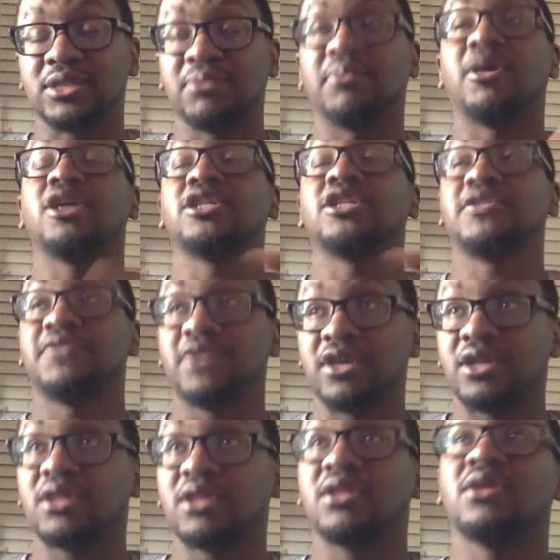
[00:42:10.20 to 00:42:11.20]
March
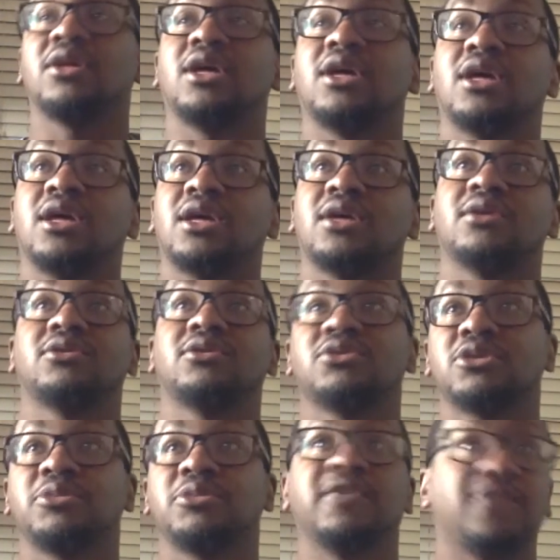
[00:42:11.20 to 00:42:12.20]
5th, it's
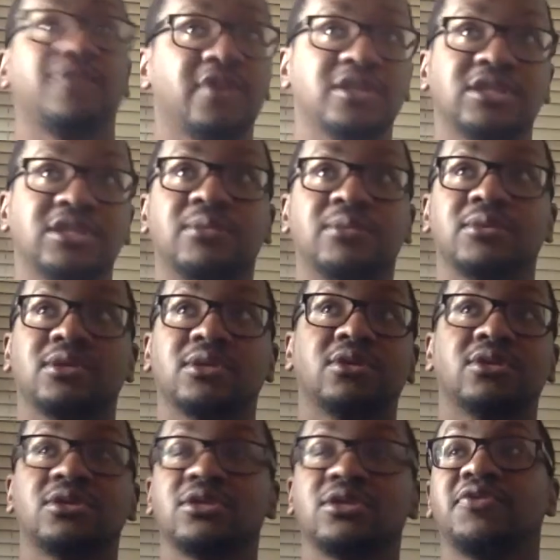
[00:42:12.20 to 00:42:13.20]
going to be the first
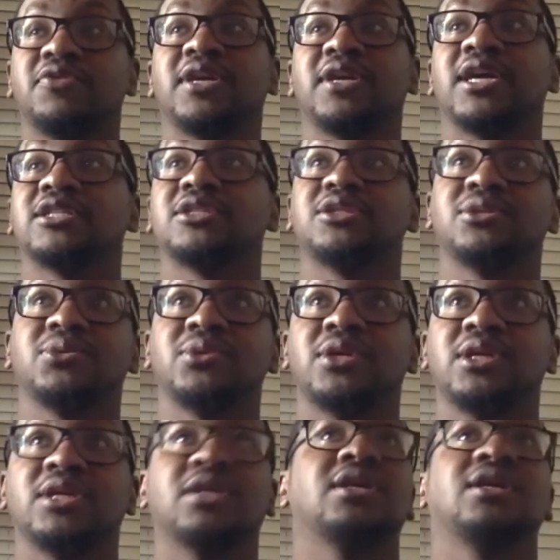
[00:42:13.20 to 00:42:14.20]
episode. So if you guys are
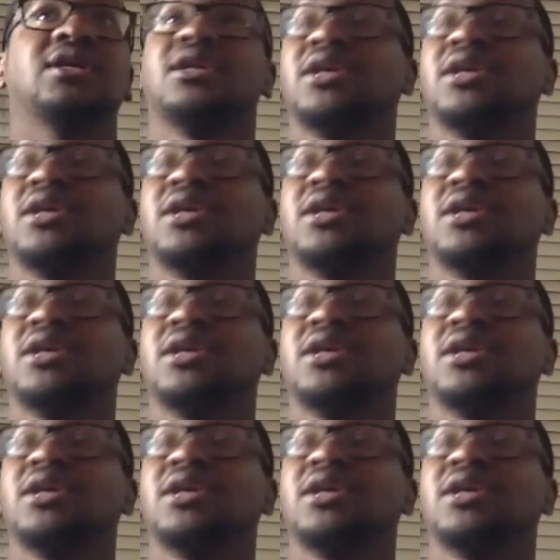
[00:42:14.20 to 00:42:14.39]
tuning in,